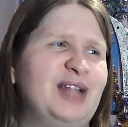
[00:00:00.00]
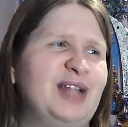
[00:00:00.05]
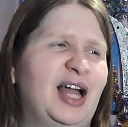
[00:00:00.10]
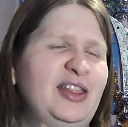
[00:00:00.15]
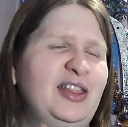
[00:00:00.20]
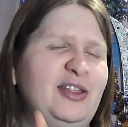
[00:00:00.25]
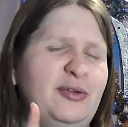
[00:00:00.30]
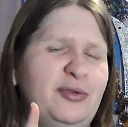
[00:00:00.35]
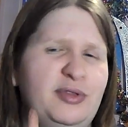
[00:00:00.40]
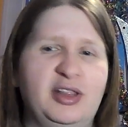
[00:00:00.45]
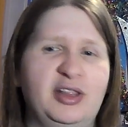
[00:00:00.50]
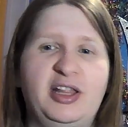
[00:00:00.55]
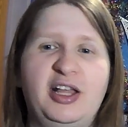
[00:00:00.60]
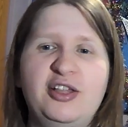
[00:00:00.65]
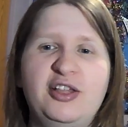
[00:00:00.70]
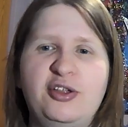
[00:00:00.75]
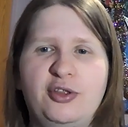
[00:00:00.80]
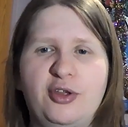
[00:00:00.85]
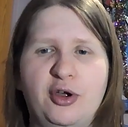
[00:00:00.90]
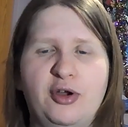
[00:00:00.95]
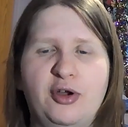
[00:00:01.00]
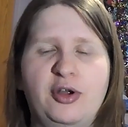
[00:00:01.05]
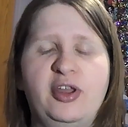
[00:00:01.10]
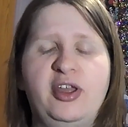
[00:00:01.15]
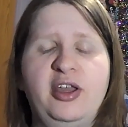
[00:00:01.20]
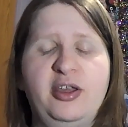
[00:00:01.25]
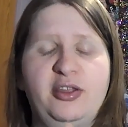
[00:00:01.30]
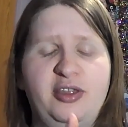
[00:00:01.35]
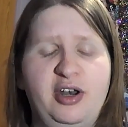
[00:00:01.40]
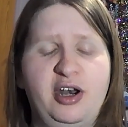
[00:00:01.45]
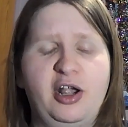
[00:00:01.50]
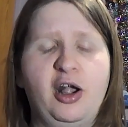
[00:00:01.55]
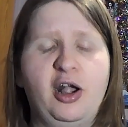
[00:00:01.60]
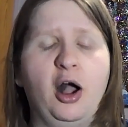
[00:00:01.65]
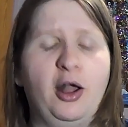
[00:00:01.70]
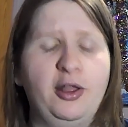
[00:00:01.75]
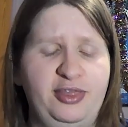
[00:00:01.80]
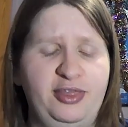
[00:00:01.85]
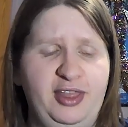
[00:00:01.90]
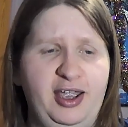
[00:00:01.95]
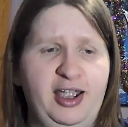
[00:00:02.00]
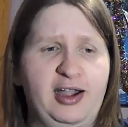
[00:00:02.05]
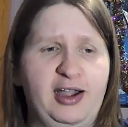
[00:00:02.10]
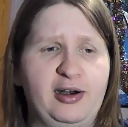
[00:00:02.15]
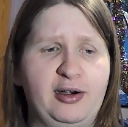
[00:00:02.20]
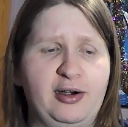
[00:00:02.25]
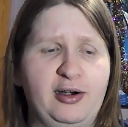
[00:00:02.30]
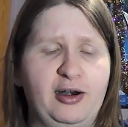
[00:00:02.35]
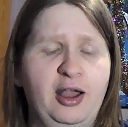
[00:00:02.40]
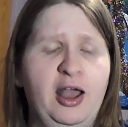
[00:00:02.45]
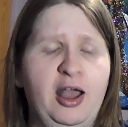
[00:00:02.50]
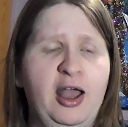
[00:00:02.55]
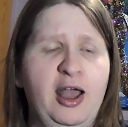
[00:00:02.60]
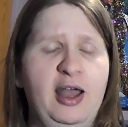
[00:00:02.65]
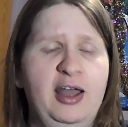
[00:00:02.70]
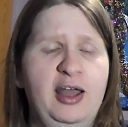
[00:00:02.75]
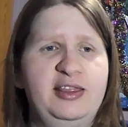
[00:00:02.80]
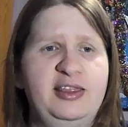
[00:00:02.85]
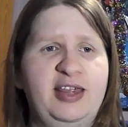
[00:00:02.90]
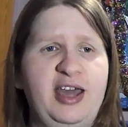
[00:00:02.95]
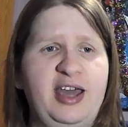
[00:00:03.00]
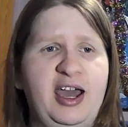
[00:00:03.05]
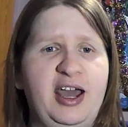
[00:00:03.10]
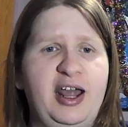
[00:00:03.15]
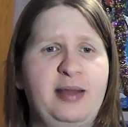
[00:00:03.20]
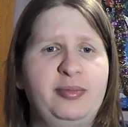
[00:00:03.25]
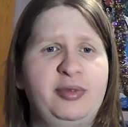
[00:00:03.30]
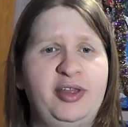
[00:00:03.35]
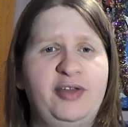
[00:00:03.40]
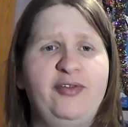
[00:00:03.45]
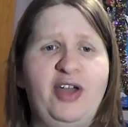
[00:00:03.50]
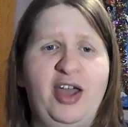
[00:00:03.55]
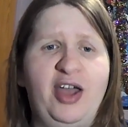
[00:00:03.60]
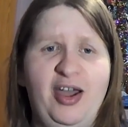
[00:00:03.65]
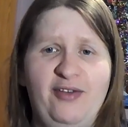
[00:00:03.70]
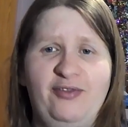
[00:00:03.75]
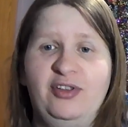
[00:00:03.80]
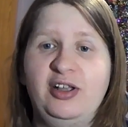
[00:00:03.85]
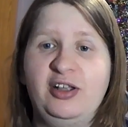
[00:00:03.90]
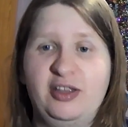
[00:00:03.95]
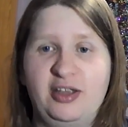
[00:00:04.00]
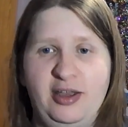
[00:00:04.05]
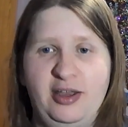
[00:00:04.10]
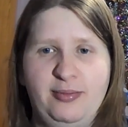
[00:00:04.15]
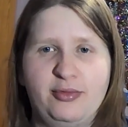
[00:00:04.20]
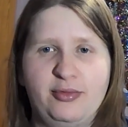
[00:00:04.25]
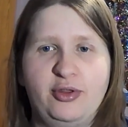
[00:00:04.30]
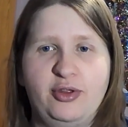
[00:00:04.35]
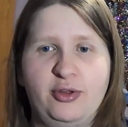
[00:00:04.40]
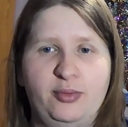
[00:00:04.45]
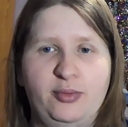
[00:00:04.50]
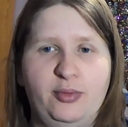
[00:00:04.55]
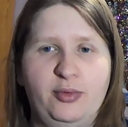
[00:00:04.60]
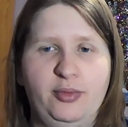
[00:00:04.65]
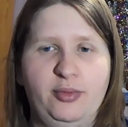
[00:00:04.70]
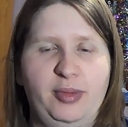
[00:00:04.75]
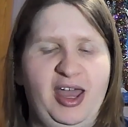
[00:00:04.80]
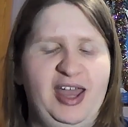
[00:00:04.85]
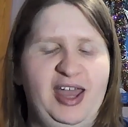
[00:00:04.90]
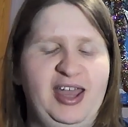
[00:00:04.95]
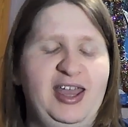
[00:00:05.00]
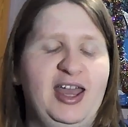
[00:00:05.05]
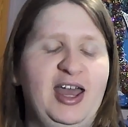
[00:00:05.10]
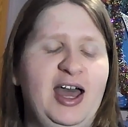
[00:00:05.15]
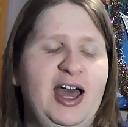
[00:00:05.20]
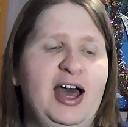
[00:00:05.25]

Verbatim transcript: I think it was in Legends Arceus that I caught there that I believe I have nicknamed Surume.